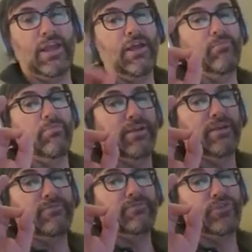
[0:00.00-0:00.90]
But
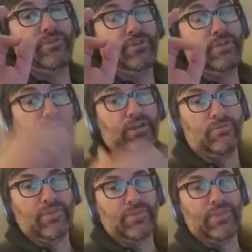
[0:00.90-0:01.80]

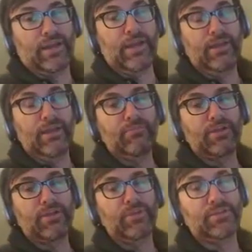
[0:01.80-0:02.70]
that I am
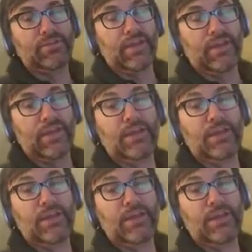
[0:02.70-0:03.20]
coming to that